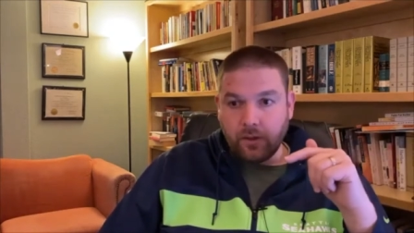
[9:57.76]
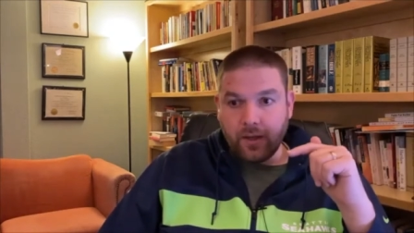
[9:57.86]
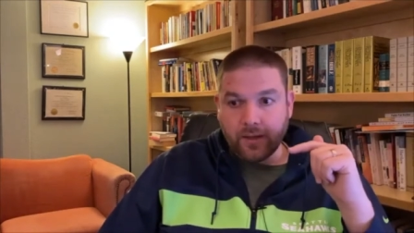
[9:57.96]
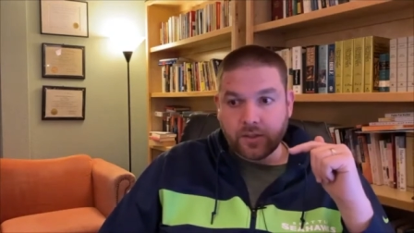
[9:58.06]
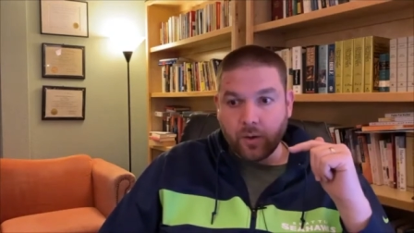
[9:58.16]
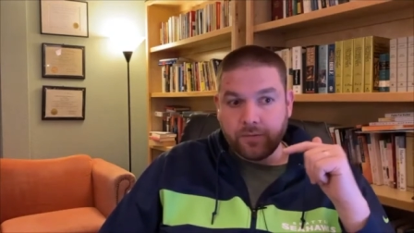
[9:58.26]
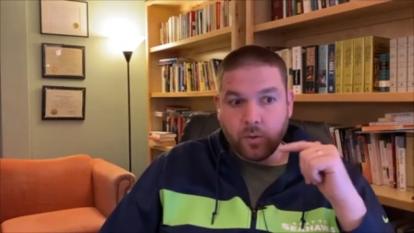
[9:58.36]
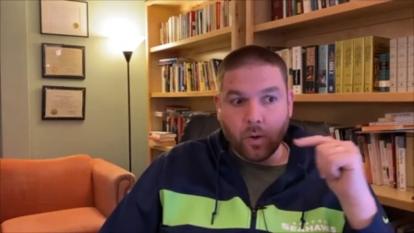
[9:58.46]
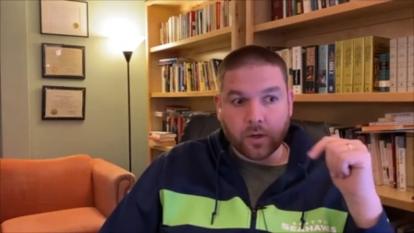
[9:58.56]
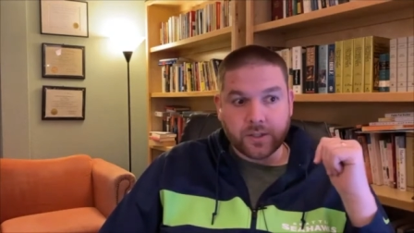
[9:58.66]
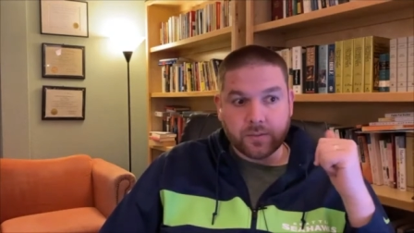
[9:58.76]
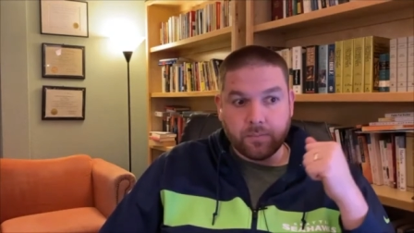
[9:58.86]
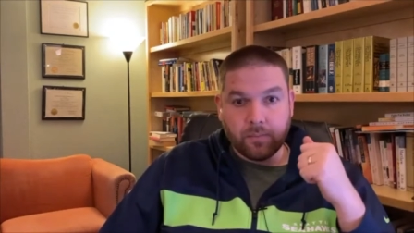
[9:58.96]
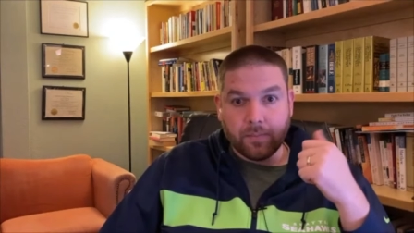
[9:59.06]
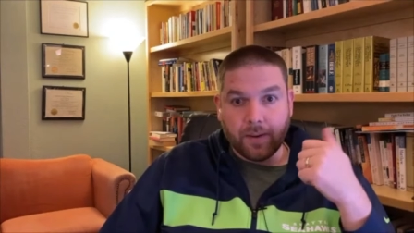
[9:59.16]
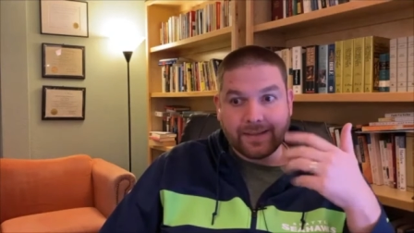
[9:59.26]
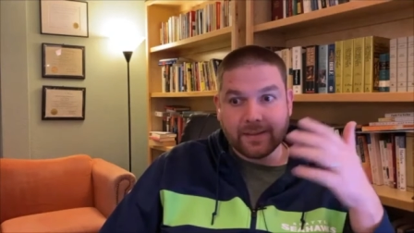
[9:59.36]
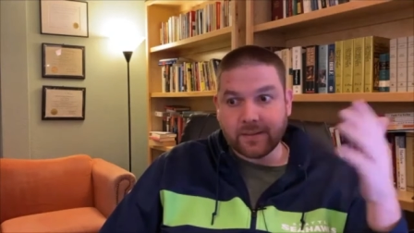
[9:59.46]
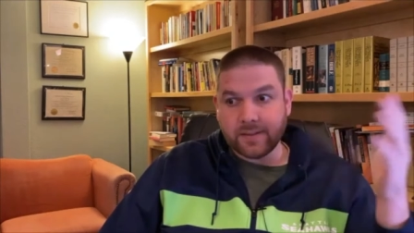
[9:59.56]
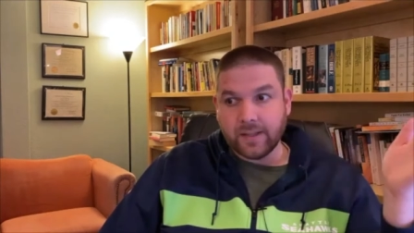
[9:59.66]
And so, if you are just
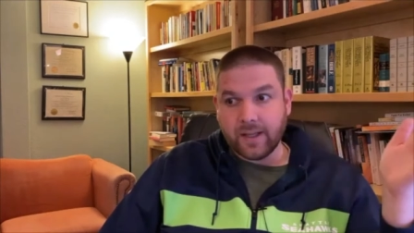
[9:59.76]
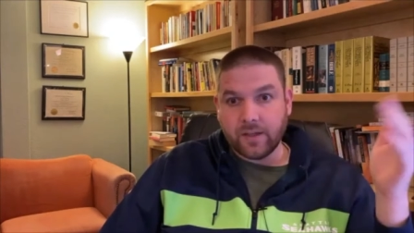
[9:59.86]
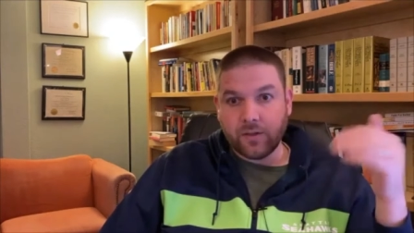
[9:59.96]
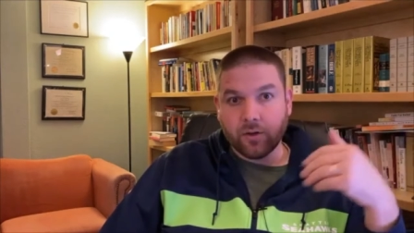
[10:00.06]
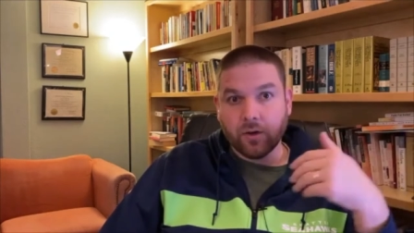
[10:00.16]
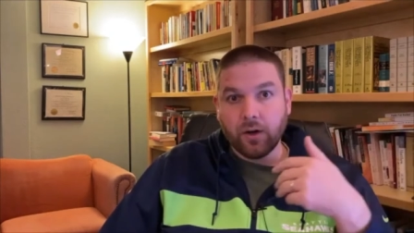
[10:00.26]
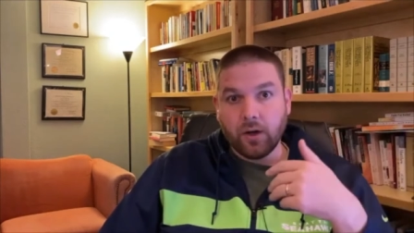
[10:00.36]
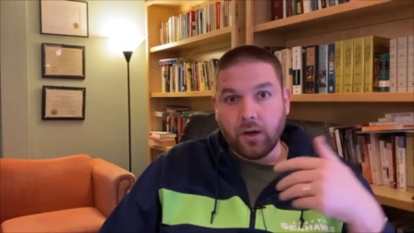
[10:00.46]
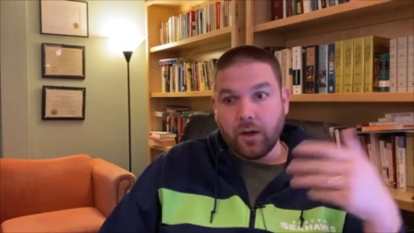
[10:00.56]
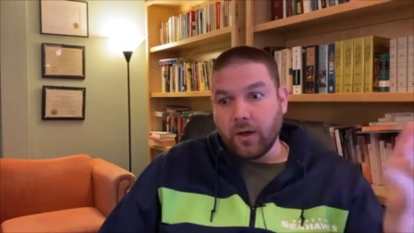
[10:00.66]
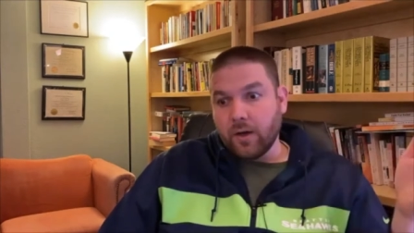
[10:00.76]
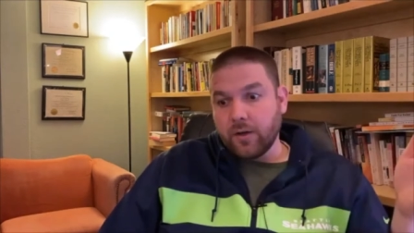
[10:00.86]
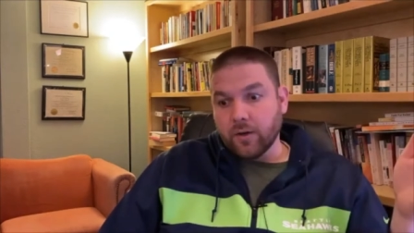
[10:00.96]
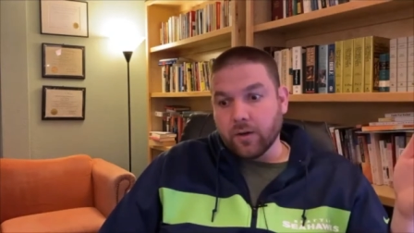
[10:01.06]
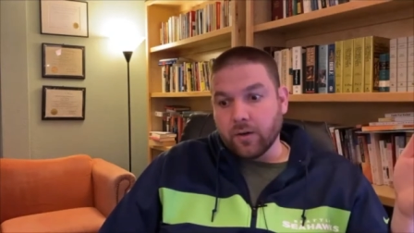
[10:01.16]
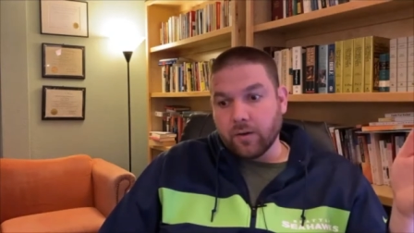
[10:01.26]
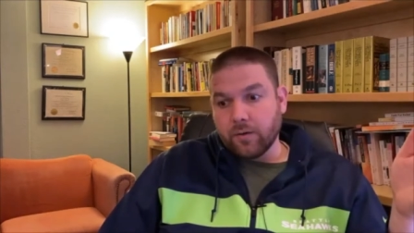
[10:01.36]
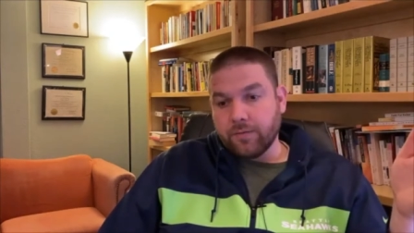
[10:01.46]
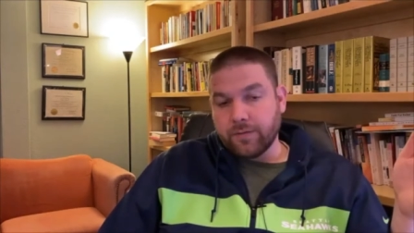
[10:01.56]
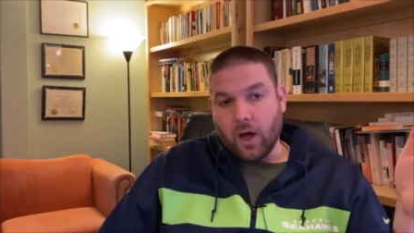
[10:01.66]
mindlessly letting your your
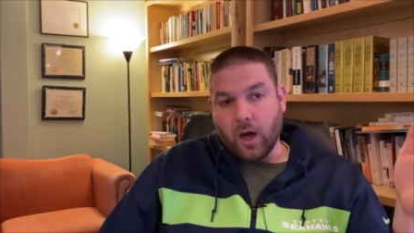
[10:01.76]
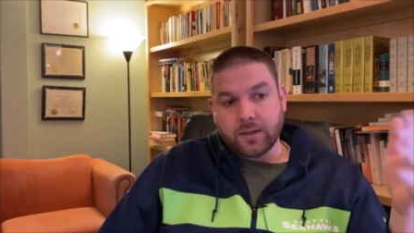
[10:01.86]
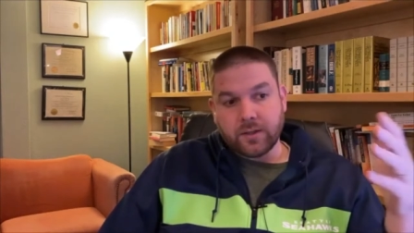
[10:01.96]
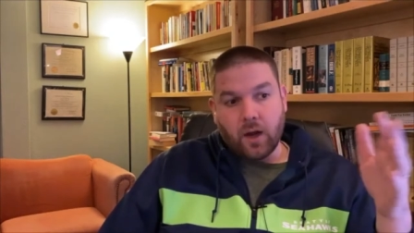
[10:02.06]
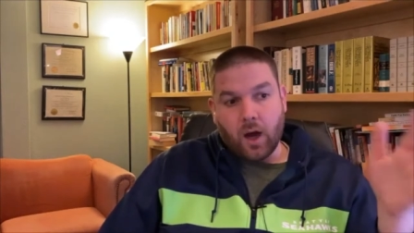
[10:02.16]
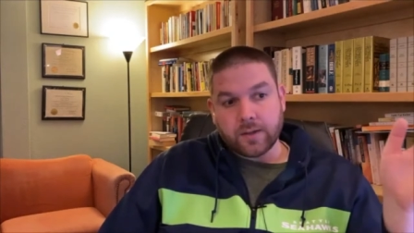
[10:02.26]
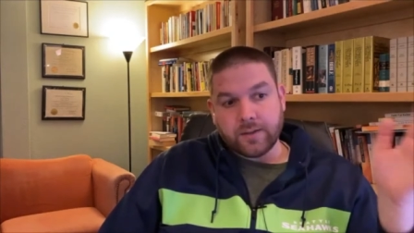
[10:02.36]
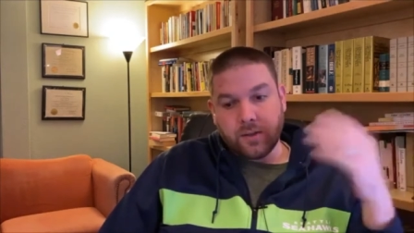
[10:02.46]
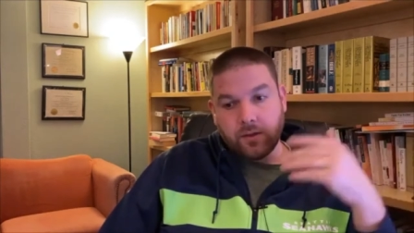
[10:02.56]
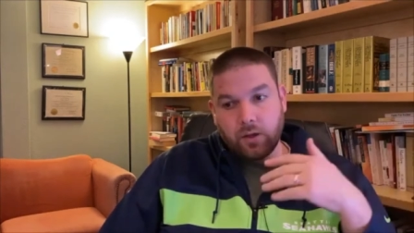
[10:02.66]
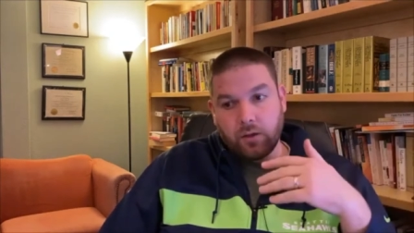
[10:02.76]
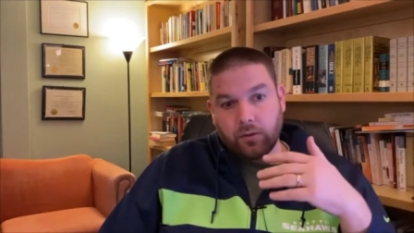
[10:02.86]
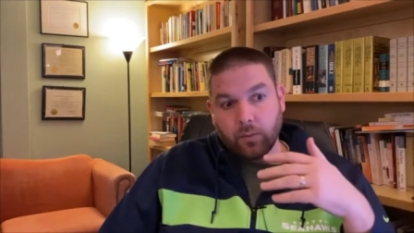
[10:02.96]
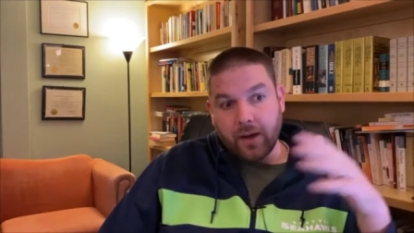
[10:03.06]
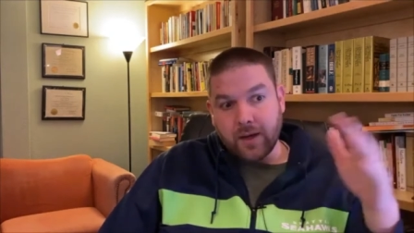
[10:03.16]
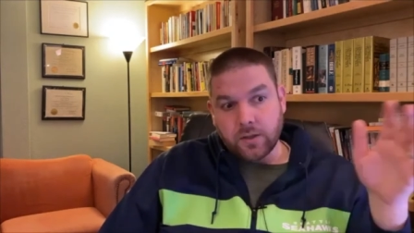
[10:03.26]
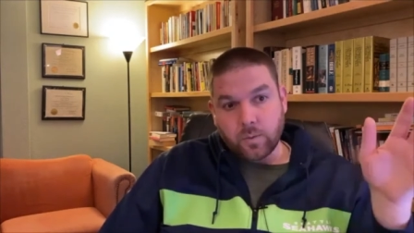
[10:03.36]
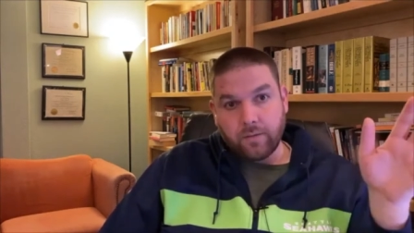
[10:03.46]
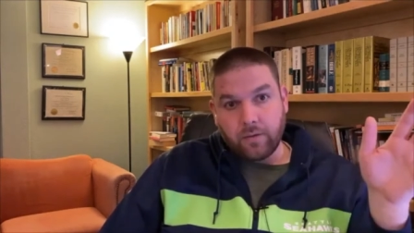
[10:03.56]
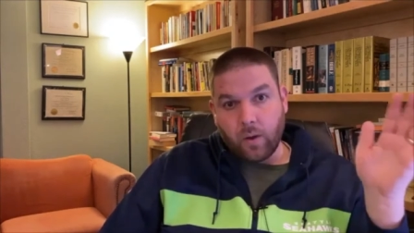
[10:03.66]
flocks and oxen graze
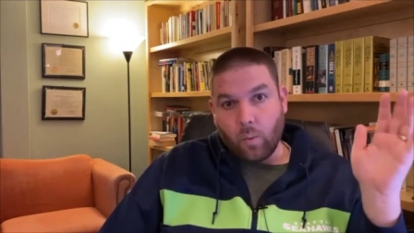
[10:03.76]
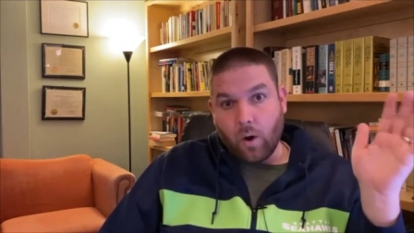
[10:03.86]
wherever they